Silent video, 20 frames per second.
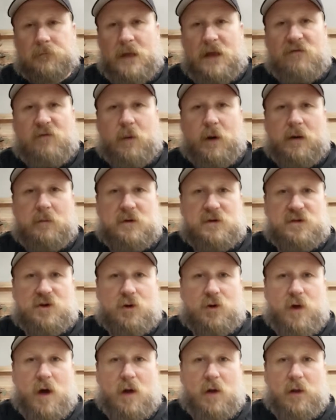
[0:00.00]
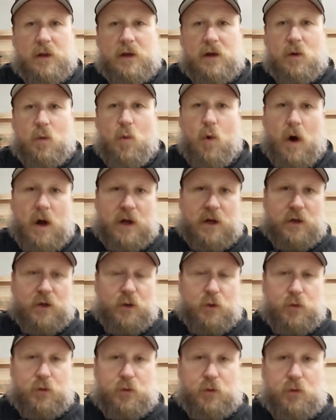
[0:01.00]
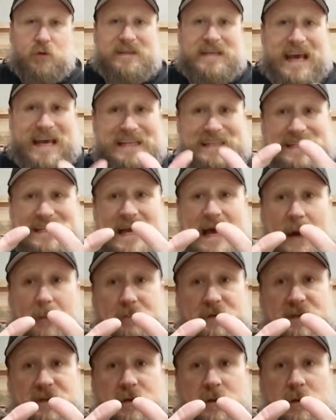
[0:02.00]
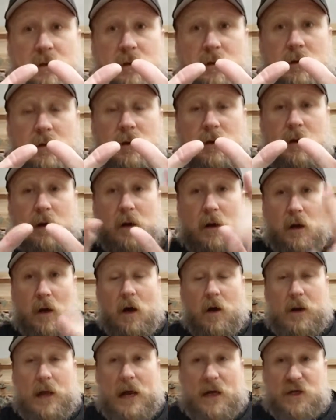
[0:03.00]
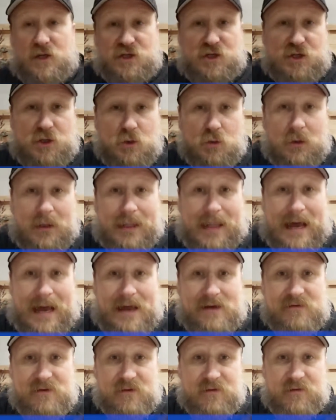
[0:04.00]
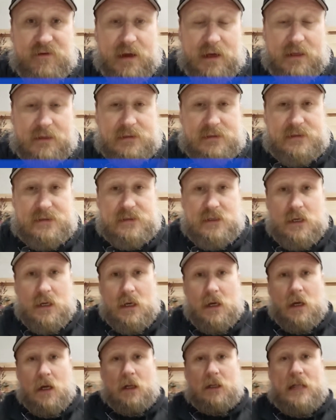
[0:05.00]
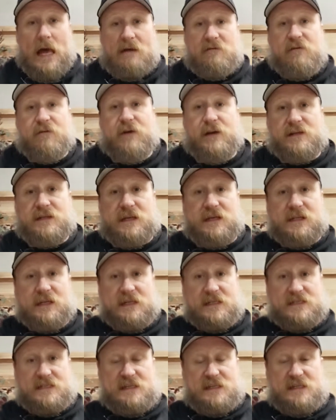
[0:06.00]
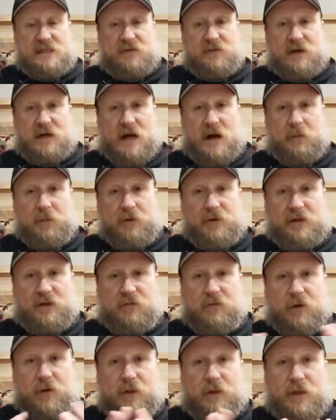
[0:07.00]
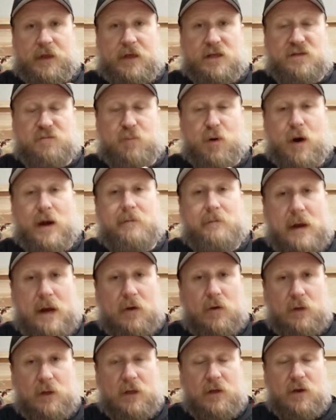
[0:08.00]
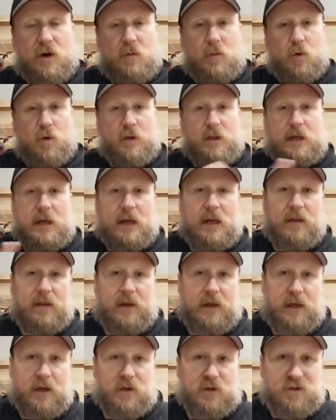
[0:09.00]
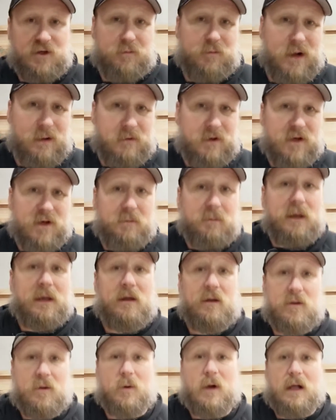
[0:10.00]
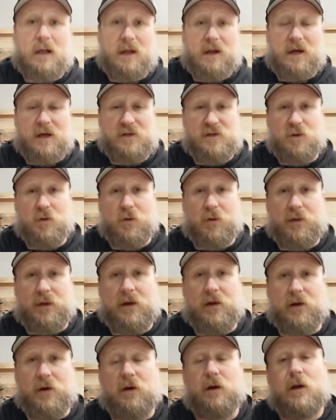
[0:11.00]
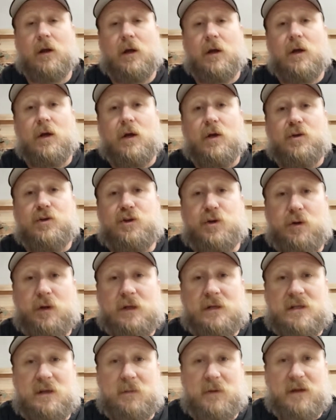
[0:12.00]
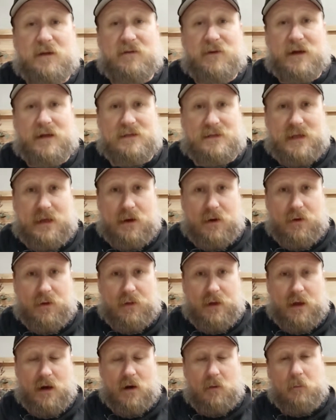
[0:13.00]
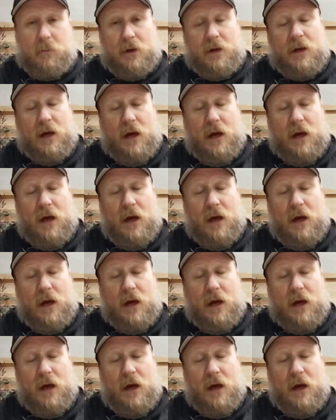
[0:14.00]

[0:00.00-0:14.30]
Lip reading: Hey everybody, Mr. O'Donnell here, walking you through 10 steps on how to shoot live events. Live events can consist of a couple different things. Primarily, though, more than anything else, you're probably going to be at the Rockland High School Theater shooting some of the events that are there.